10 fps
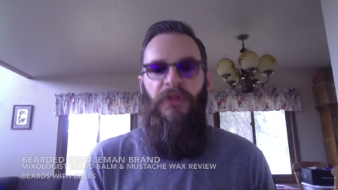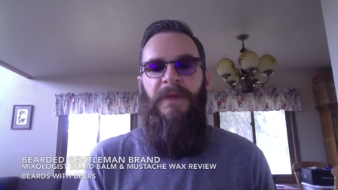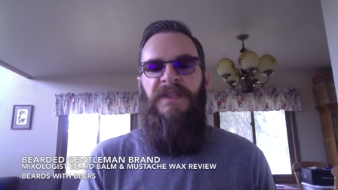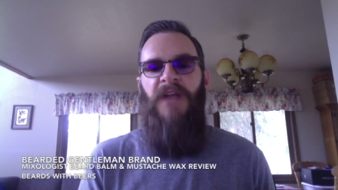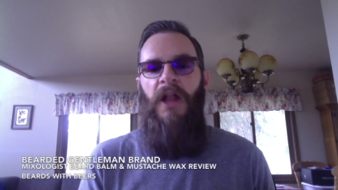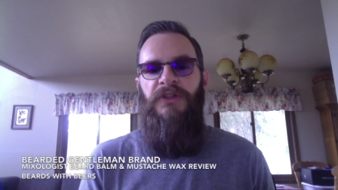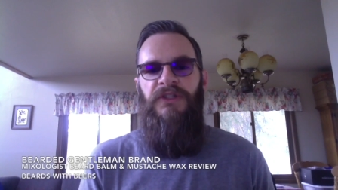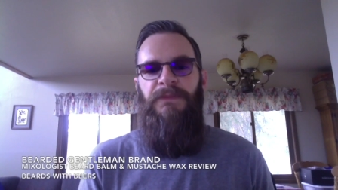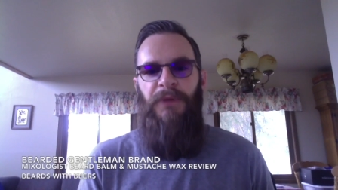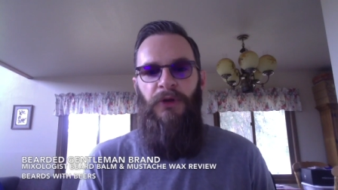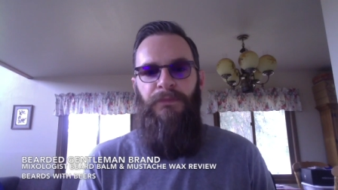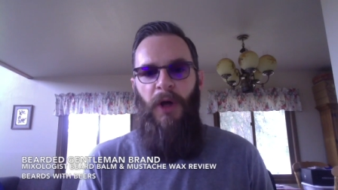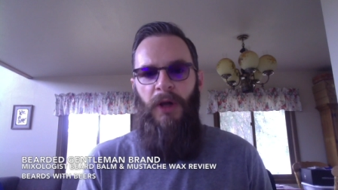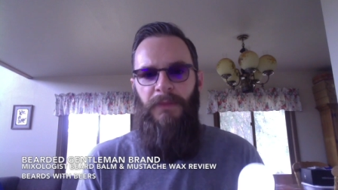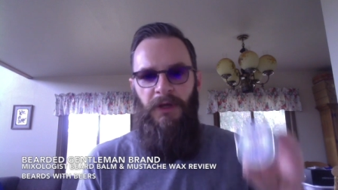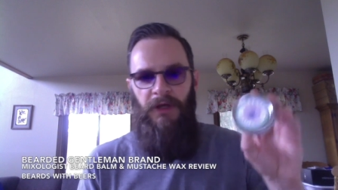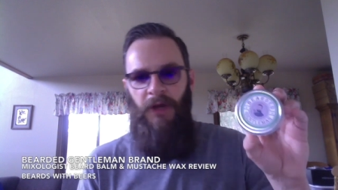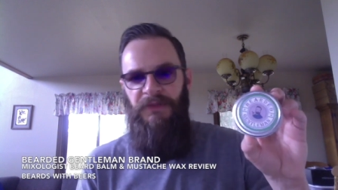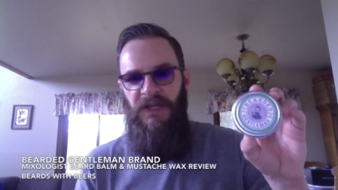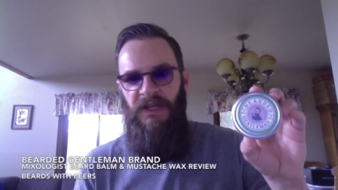The Mixologist Beard Balm
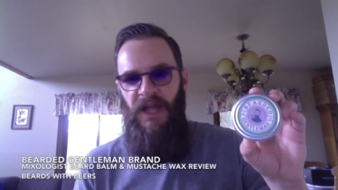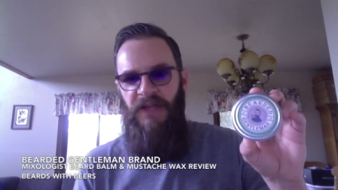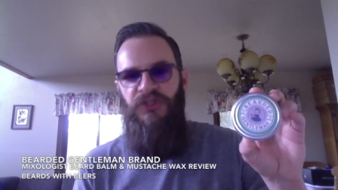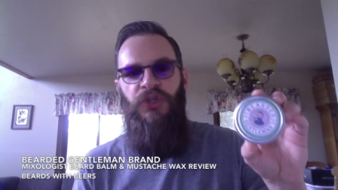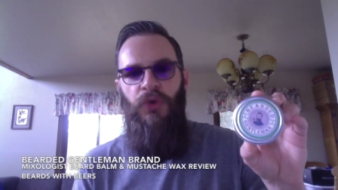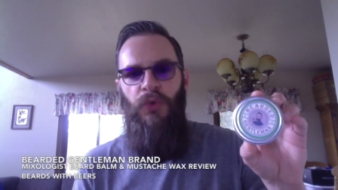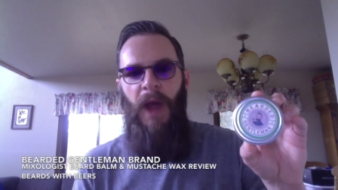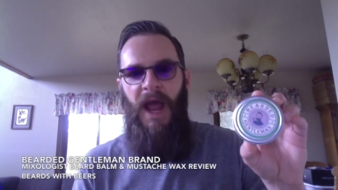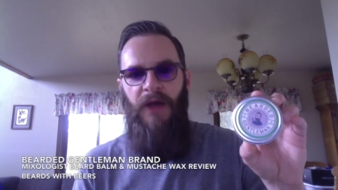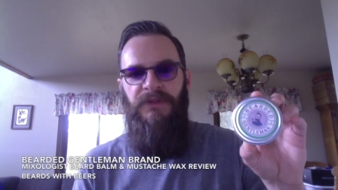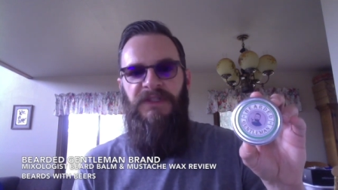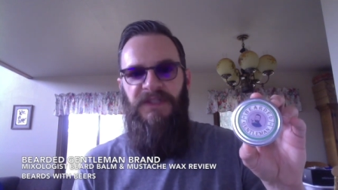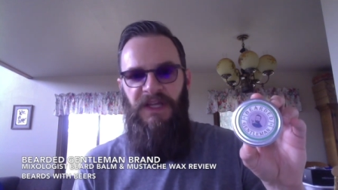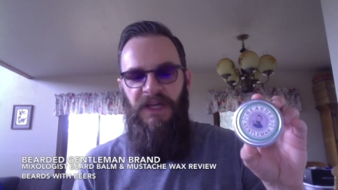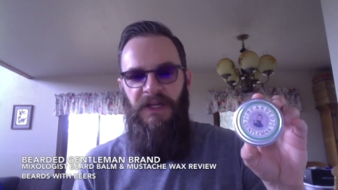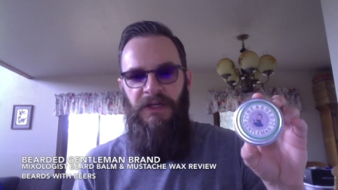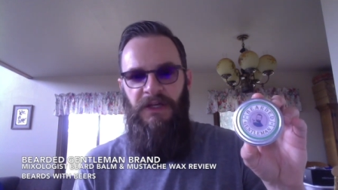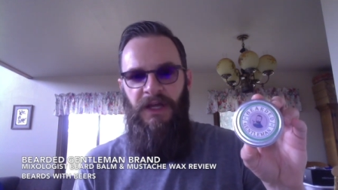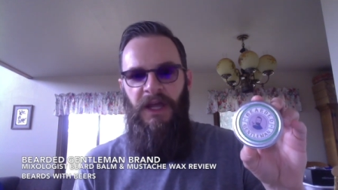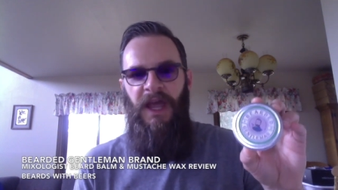comes in a 2-ounce
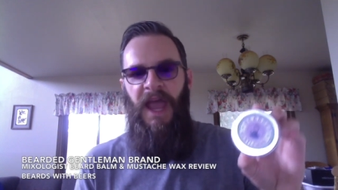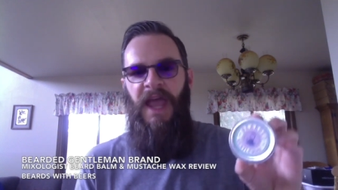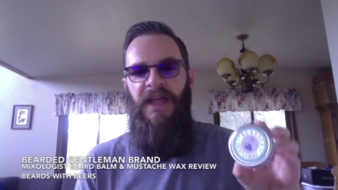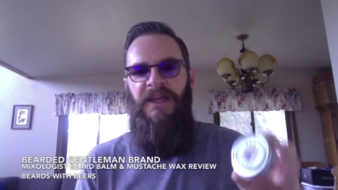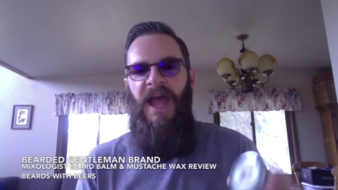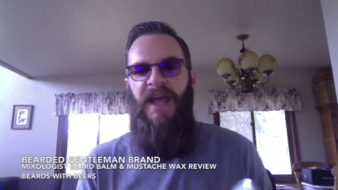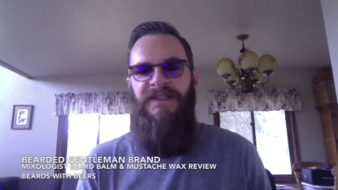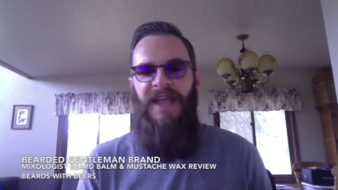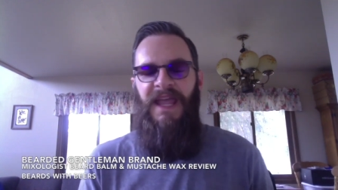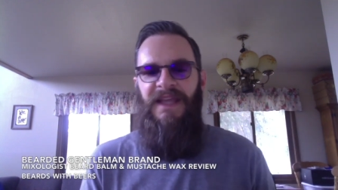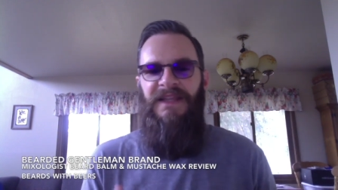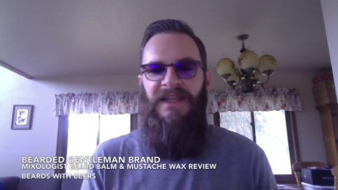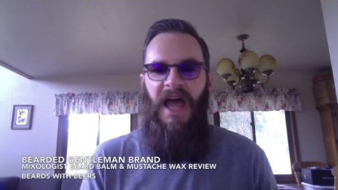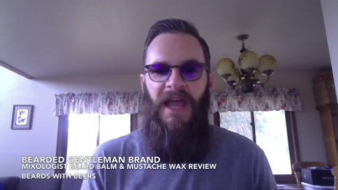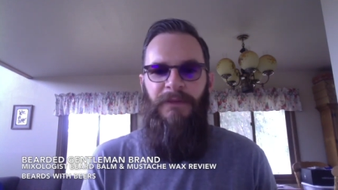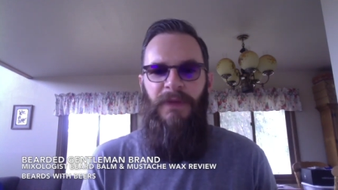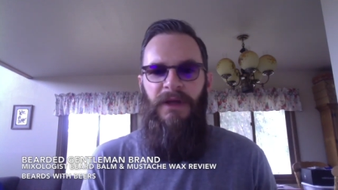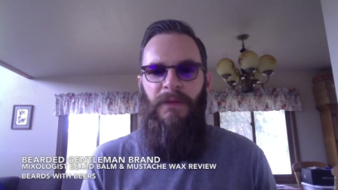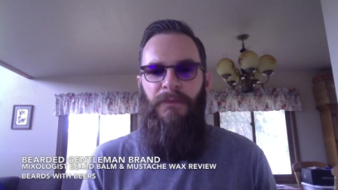tin and has a lime